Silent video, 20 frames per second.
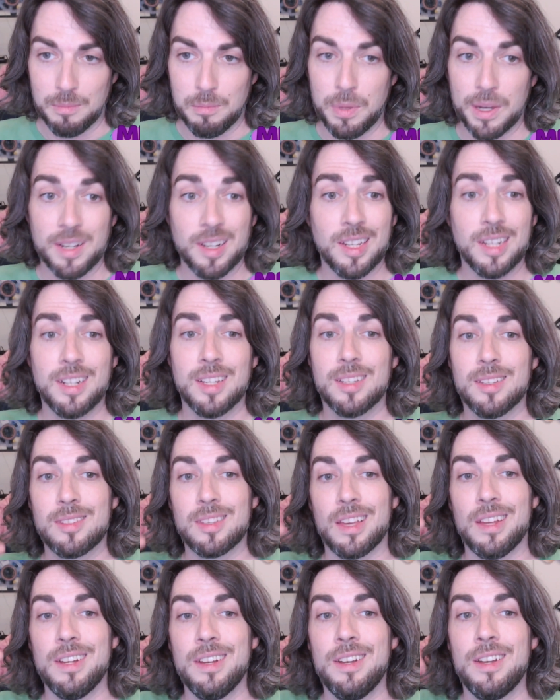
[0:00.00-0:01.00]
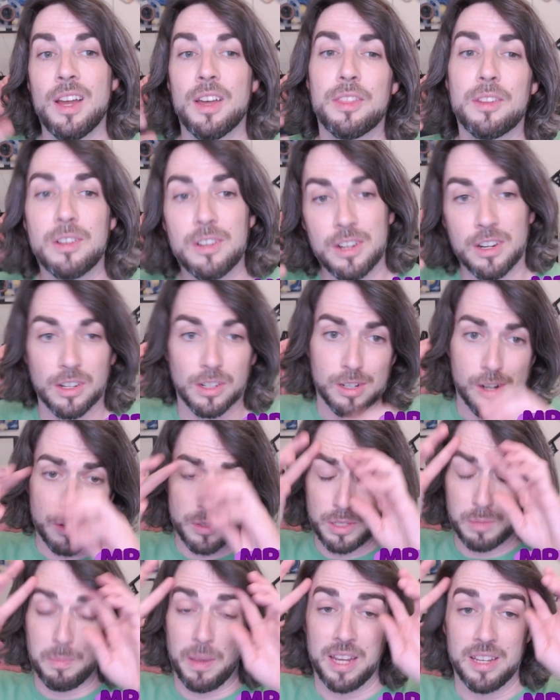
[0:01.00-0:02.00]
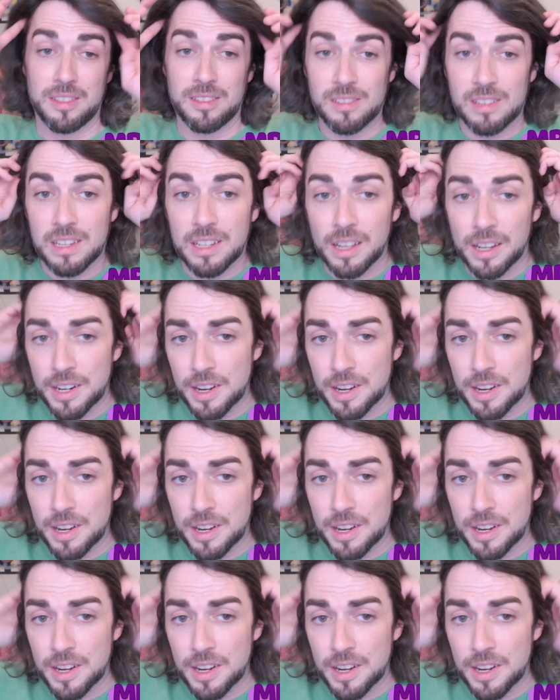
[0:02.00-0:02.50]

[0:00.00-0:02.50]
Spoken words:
But it is another neurospicy,